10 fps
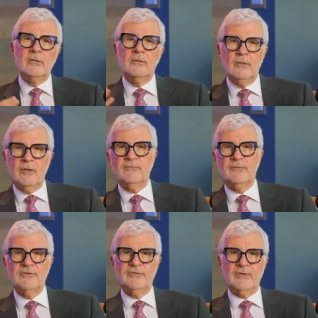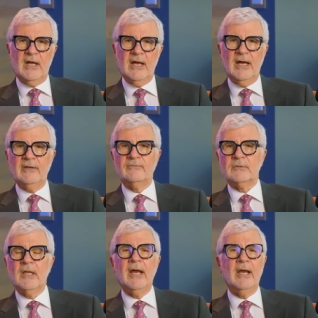Look for
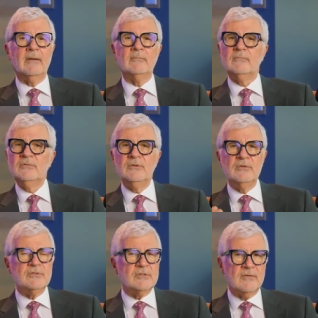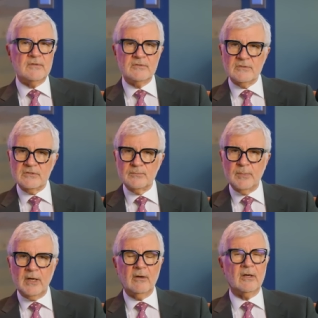sides like usually there's
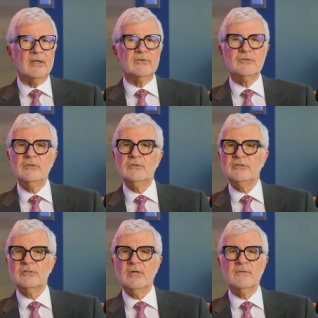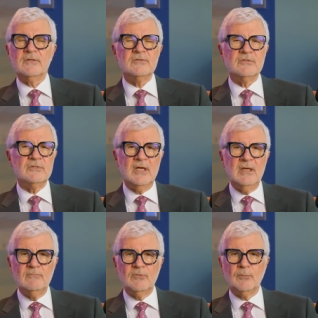asparagus, usually there's
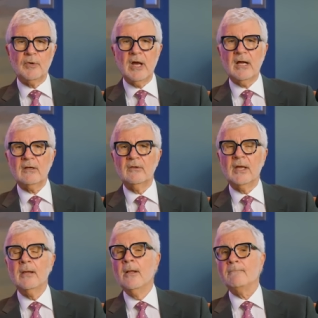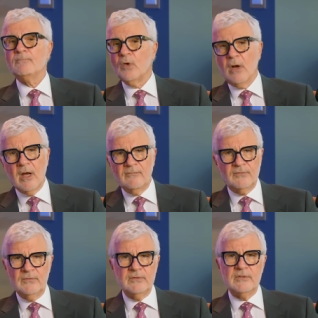steamed broccoli,
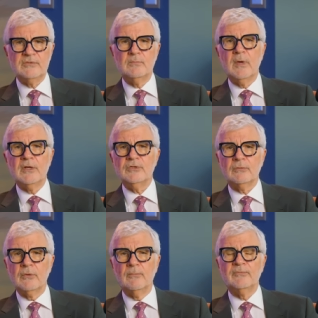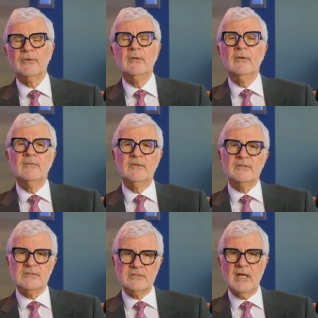often there's mushrooms.
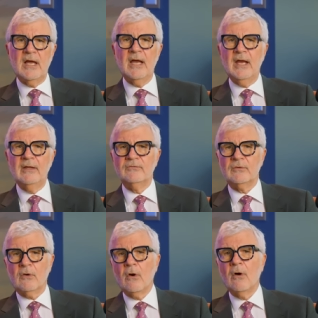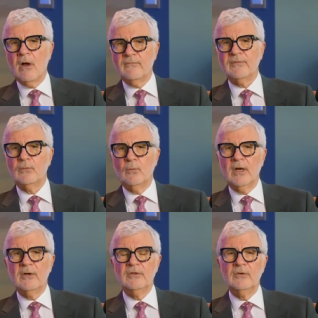The sides are often
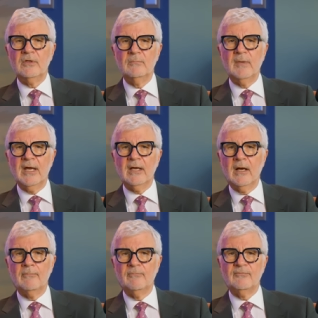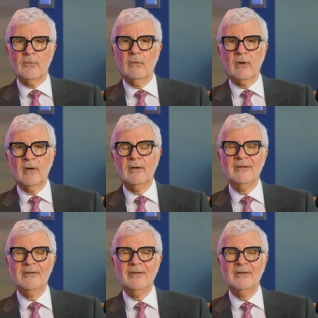where you can make up for